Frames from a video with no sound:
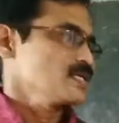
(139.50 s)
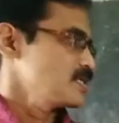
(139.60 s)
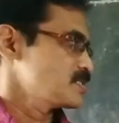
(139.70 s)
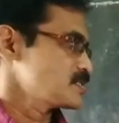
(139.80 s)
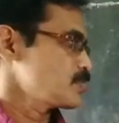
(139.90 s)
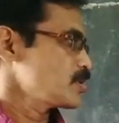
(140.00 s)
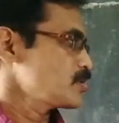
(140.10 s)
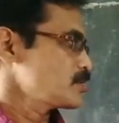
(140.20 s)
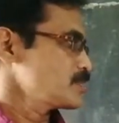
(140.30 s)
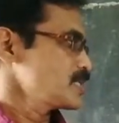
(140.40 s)
It is a
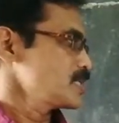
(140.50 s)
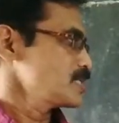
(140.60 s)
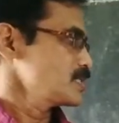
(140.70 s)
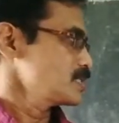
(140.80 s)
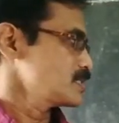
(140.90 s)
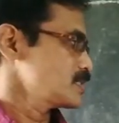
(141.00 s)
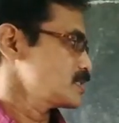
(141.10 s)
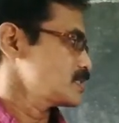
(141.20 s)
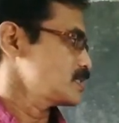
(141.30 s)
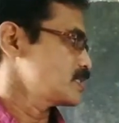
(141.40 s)
polynomial,
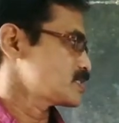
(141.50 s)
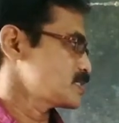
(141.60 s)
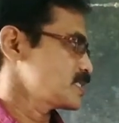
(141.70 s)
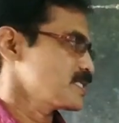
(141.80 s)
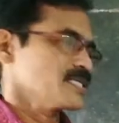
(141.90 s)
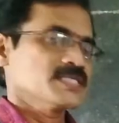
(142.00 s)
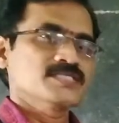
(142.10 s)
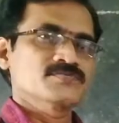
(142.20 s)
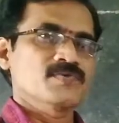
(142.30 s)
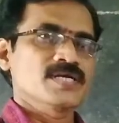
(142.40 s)
its degree
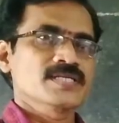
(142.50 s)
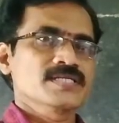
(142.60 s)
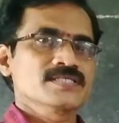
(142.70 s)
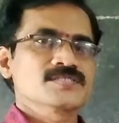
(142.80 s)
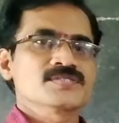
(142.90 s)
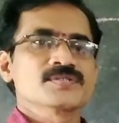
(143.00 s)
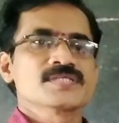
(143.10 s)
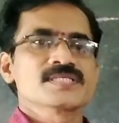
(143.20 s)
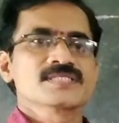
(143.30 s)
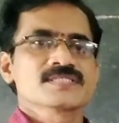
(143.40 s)
is 1, so
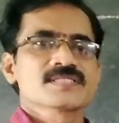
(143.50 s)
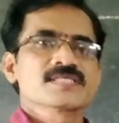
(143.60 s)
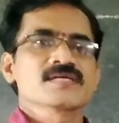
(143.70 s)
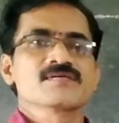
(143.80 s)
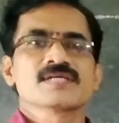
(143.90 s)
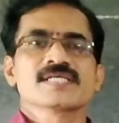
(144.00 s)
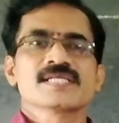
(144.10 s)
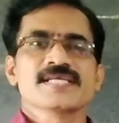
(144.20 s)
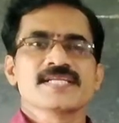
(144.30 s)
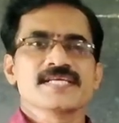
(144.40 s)
it is called a
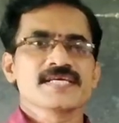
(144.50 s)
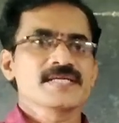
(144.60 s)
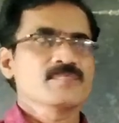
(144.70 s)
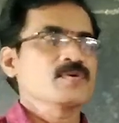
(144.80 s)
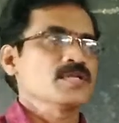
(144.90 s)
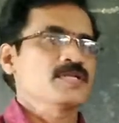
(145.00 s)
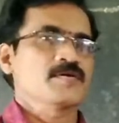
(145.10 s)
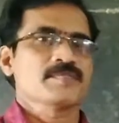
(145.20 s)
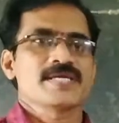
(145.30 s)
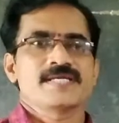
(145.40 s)
linear
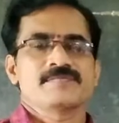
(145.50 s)
polynomial.